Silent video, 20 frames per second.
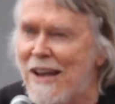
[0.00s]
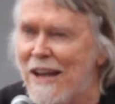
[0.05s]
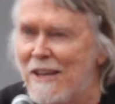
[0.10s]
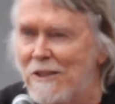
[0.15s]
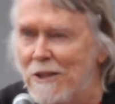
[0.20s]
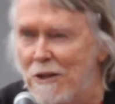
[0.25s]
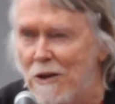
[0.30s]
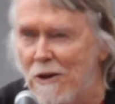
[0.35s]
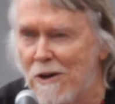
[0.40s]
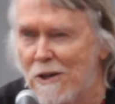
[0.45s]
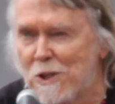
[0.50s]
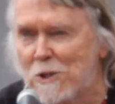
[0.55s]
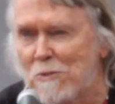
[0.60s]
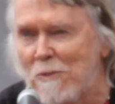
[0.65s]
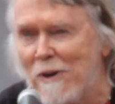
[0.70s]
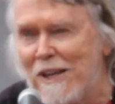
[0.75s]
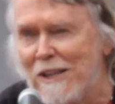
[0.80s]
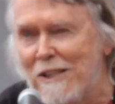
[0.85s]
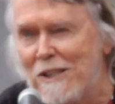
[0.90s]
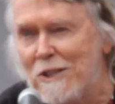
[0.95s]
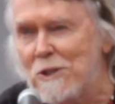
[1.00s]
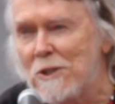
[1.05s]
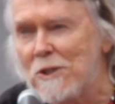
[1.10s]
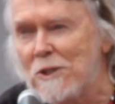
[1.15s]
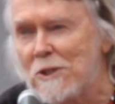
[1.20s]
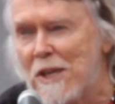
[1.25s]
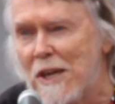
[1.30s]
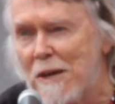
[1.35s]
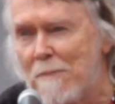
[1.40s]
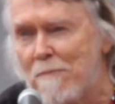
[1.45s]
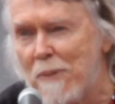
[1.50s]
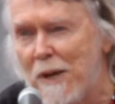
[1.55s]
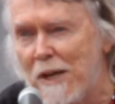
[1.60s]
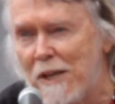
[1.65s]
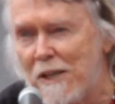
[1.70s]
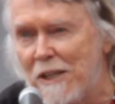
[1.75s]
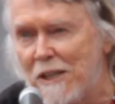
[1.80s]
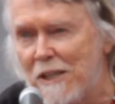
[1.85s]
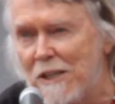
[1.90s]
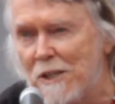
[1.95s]
and the last one is his
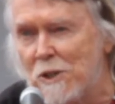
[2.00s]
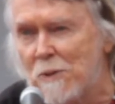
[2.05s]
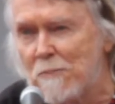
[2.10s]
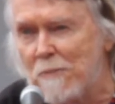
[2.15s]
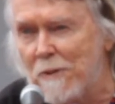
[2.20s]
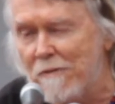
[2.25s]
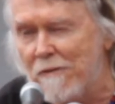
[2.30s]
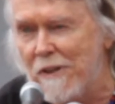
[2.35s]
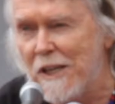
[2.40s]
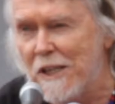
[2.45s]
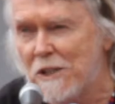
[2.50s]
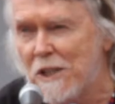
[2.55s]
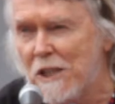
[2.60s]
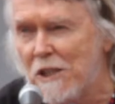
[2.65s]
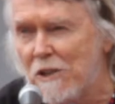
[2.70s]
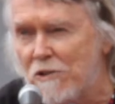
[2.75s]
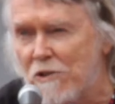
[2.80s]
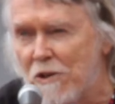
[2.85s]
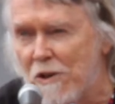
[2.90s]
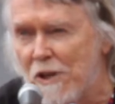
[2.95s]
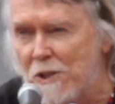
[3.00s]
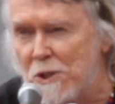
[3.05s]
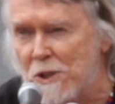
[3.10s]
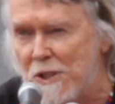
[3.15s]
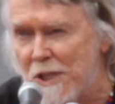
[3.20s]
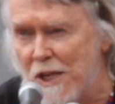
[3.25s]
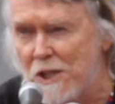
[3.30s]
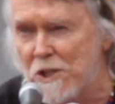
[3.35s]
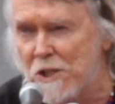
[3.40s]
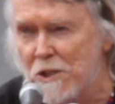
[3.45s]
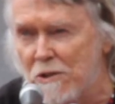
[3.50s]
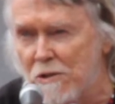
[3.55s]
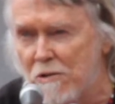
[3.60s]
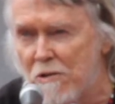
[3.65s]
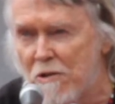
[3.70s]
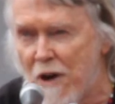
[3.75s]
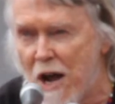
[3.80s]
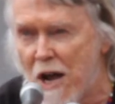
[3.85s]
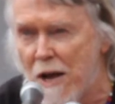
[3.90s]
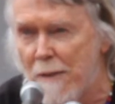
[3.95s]
campaign against preventing transnational
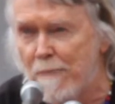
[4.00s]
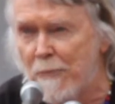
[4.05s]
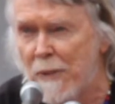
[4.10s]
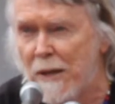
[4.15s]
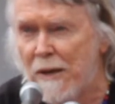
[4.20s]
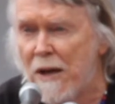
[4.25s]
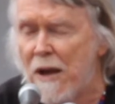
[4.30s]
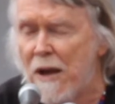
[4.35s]
crime.